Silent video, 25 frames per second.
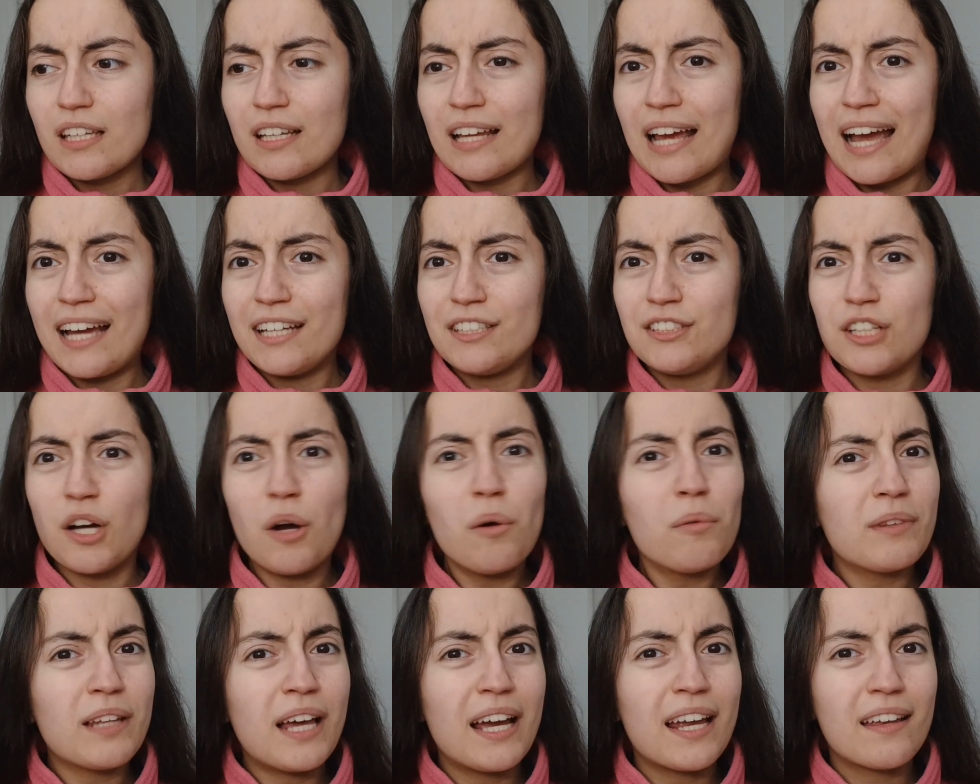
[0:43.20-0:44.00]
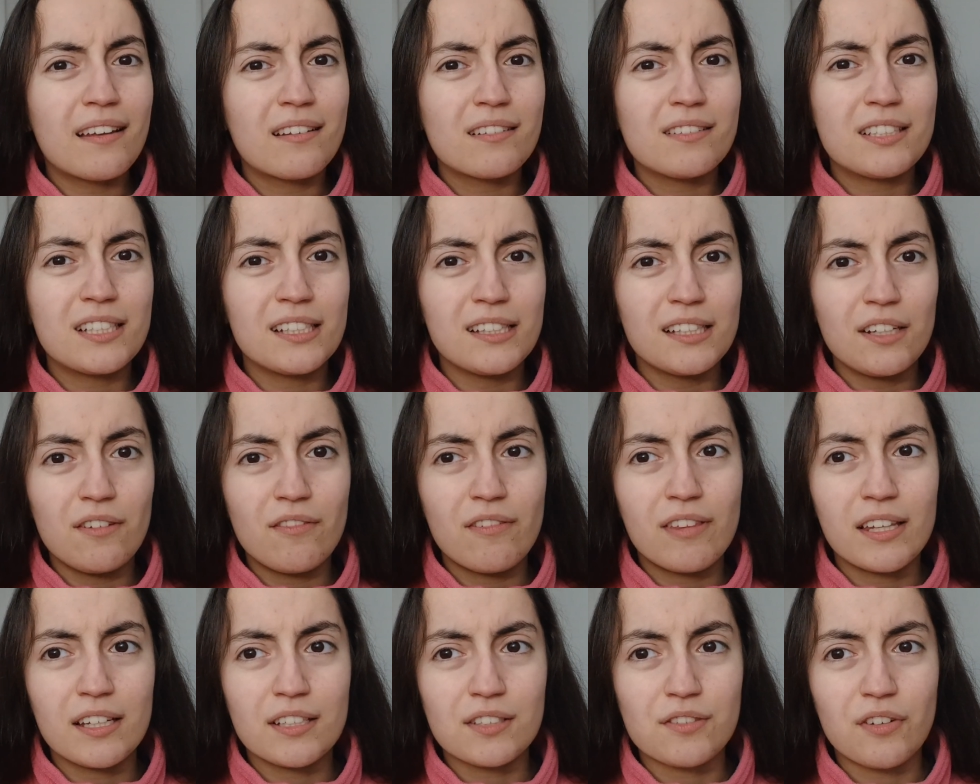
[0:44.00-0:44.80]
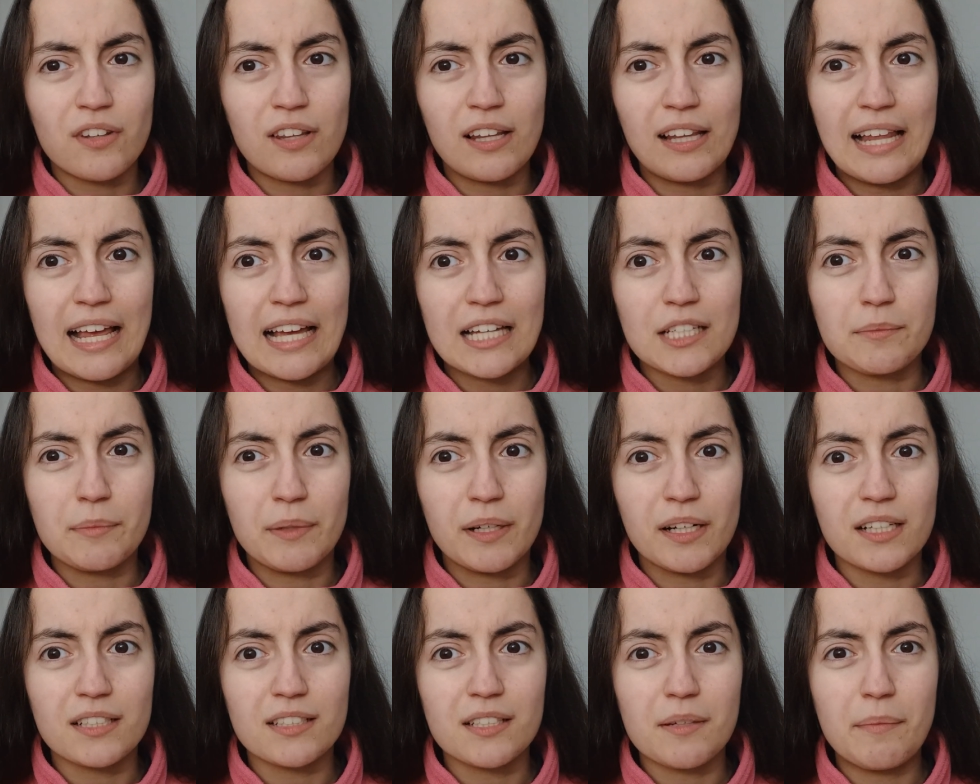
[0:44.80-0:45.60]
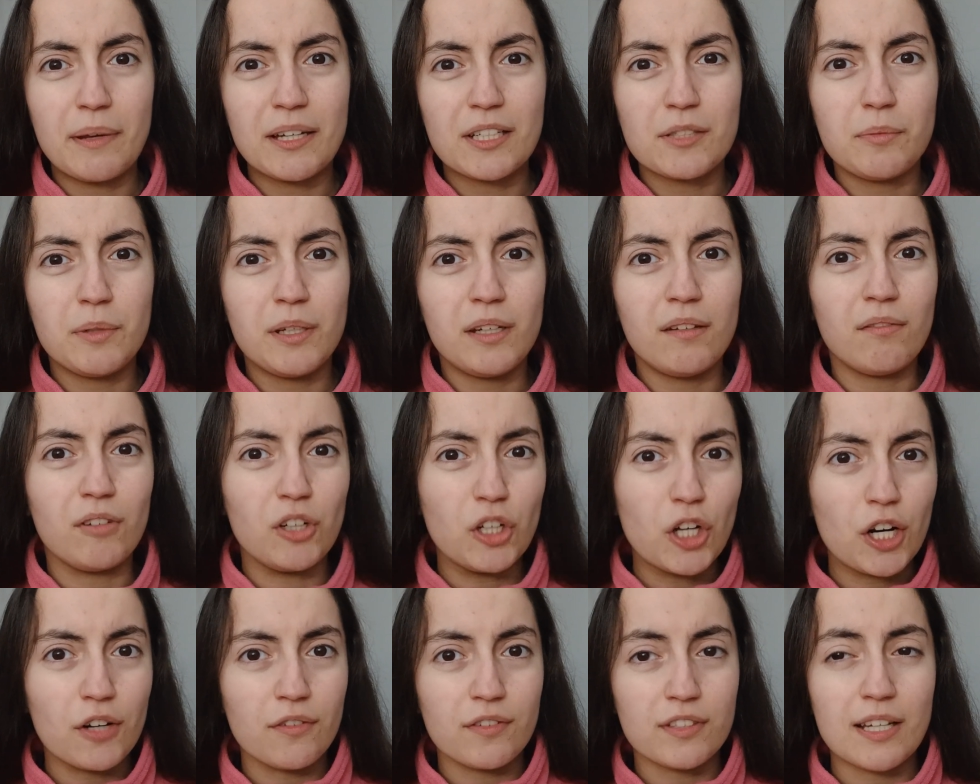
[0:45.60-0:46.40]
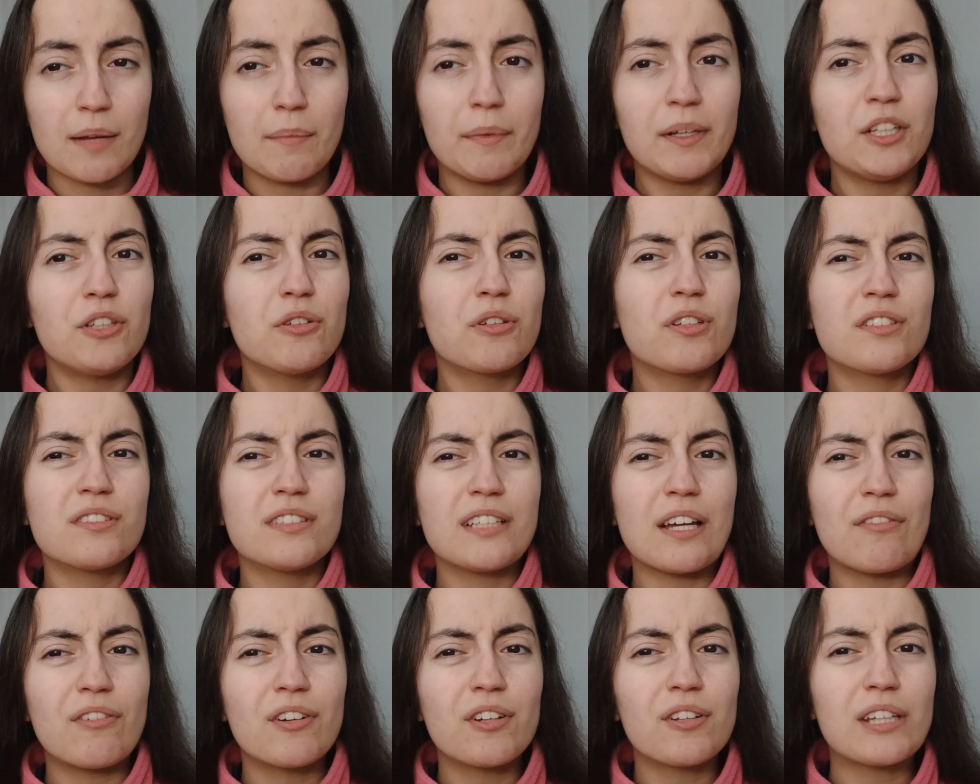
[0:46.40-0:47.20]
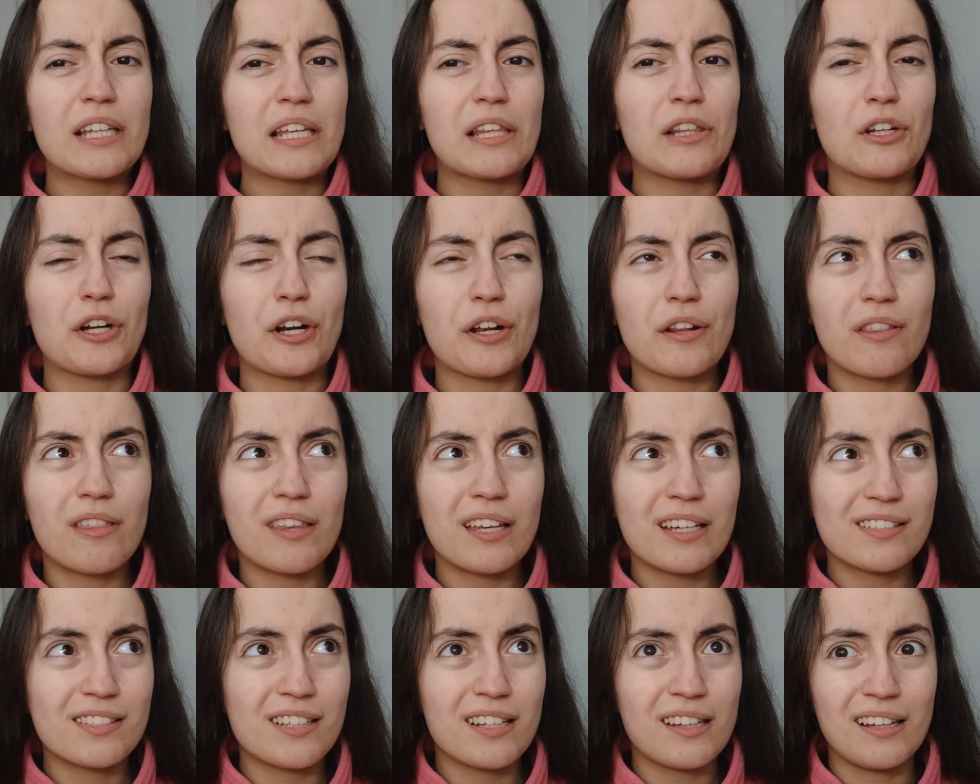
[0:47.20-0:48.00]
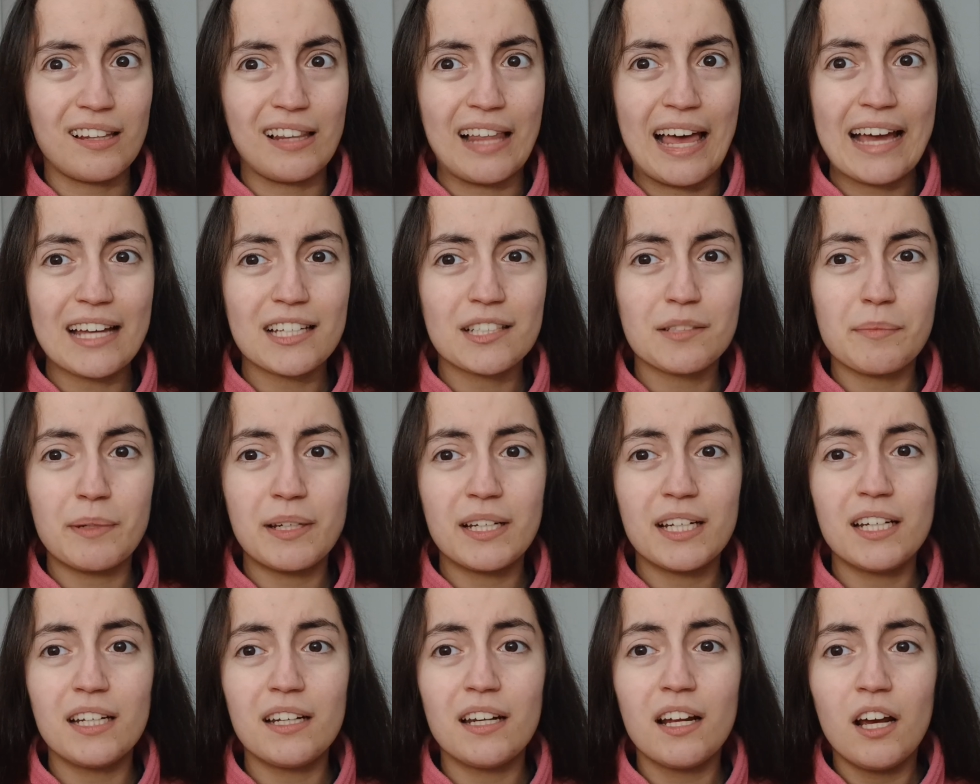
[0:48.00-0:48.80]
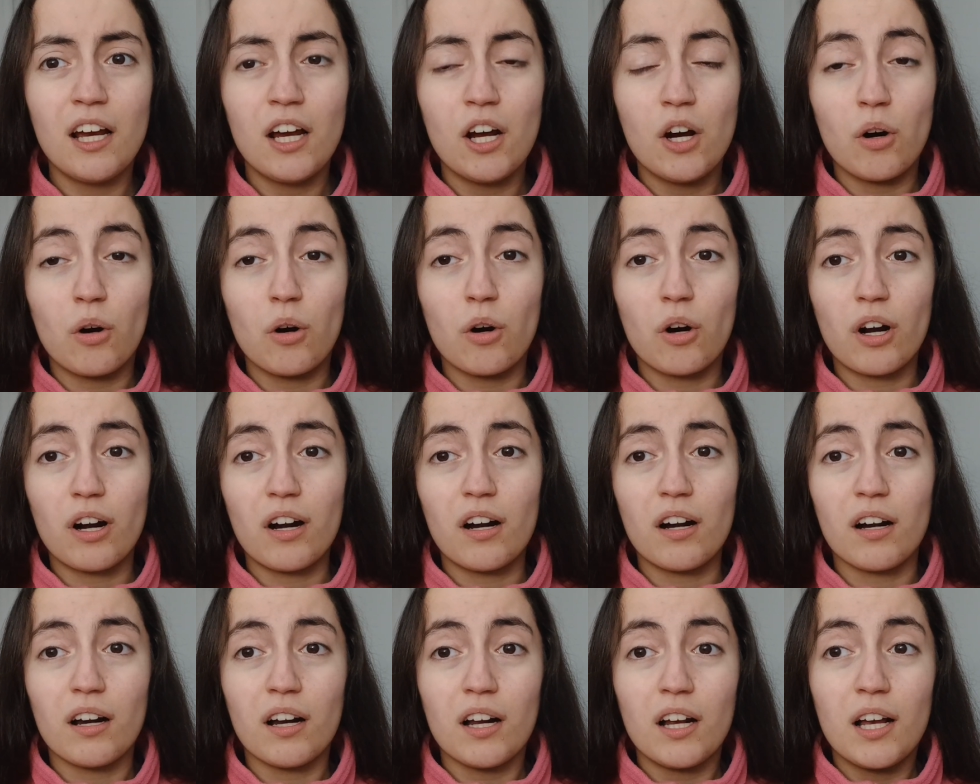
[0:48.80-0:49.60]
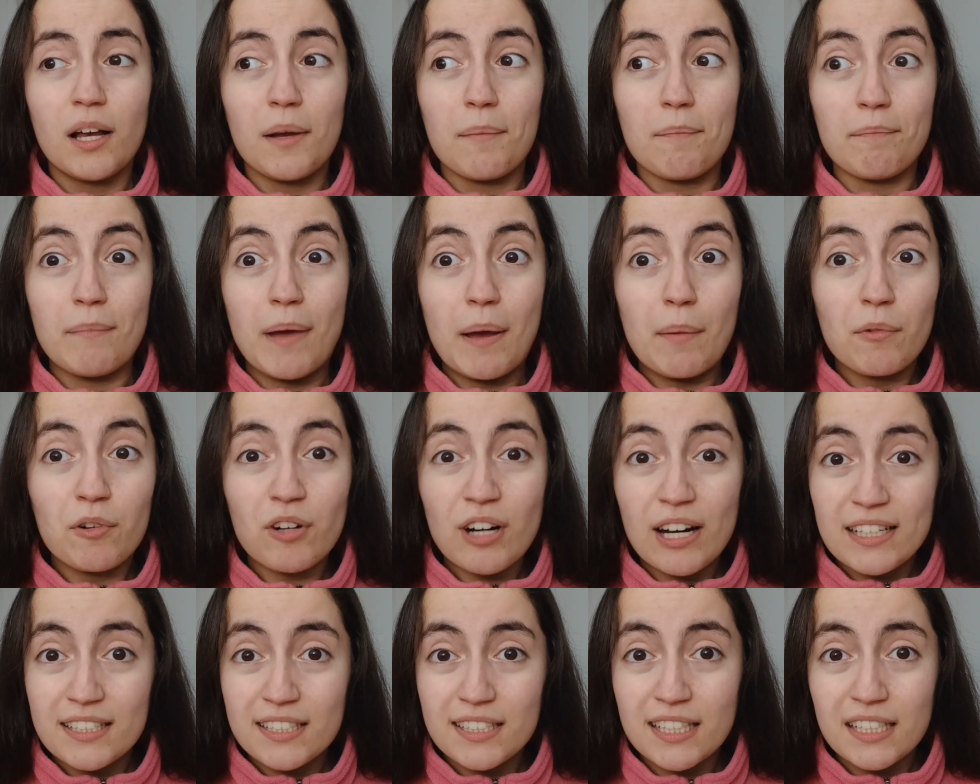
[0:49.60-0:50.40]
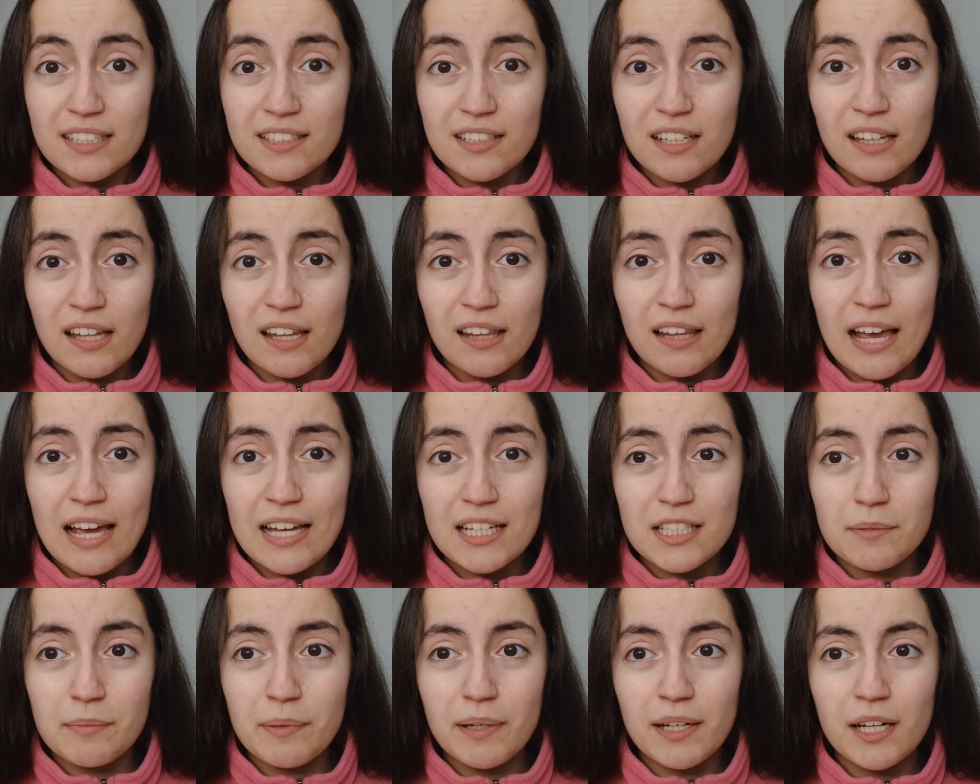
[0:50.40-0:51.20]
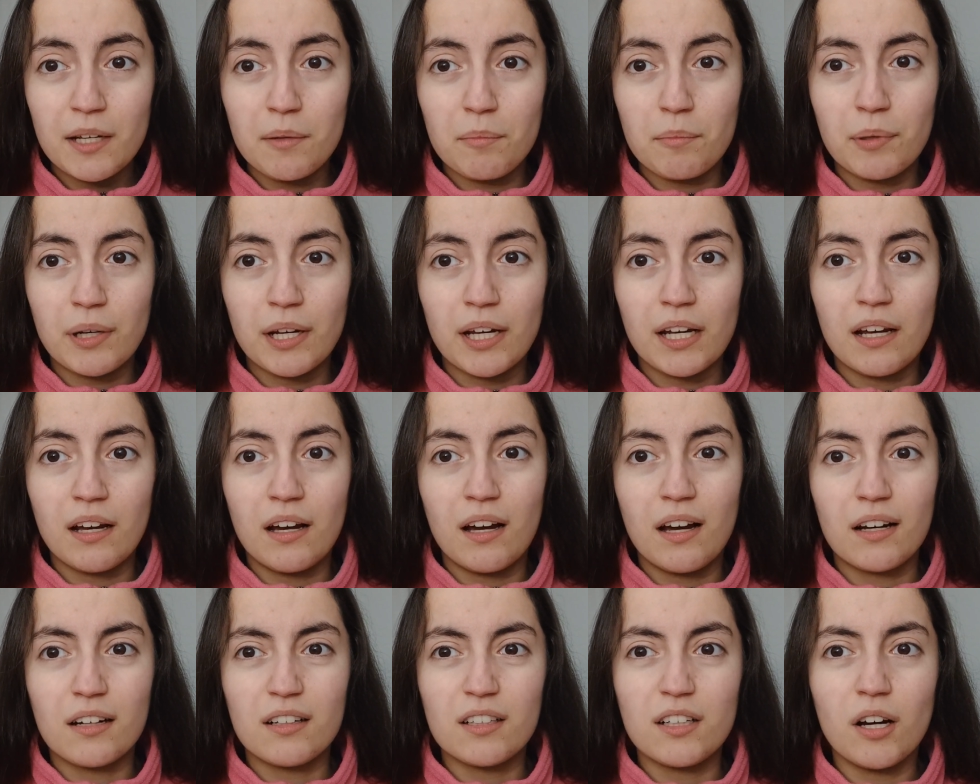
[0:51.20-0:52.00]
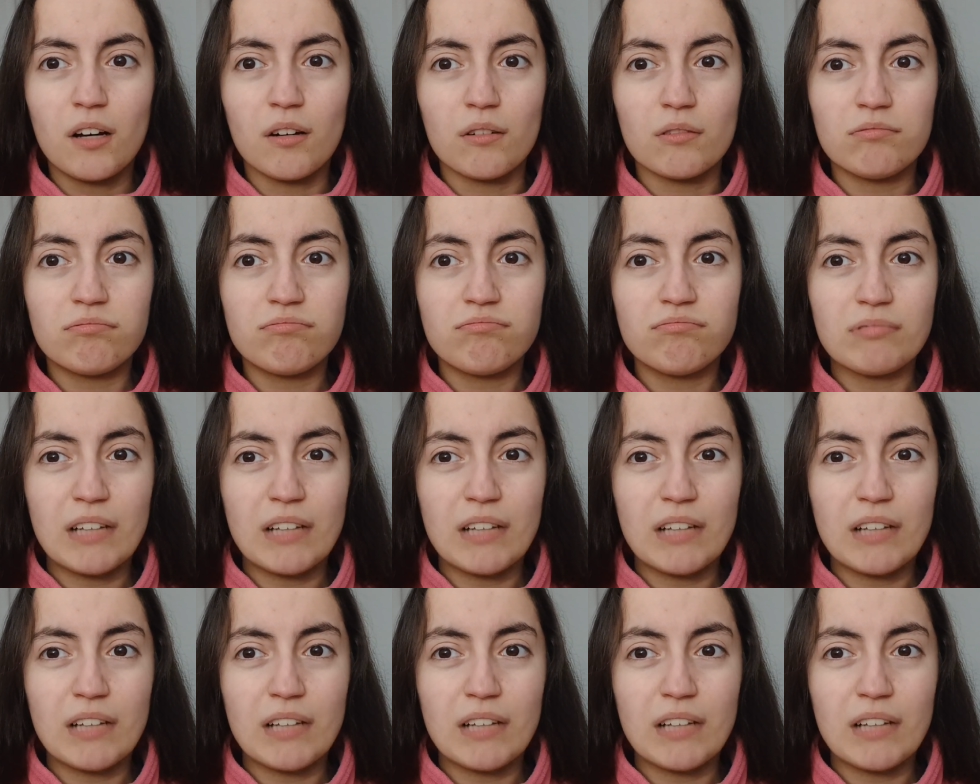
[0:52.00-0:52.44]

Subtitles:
I don't like to leave things for the last minute because it makes me nervous. I mean, you can definitely learn things in the last minute or memorize things in the last minute, but I don't know.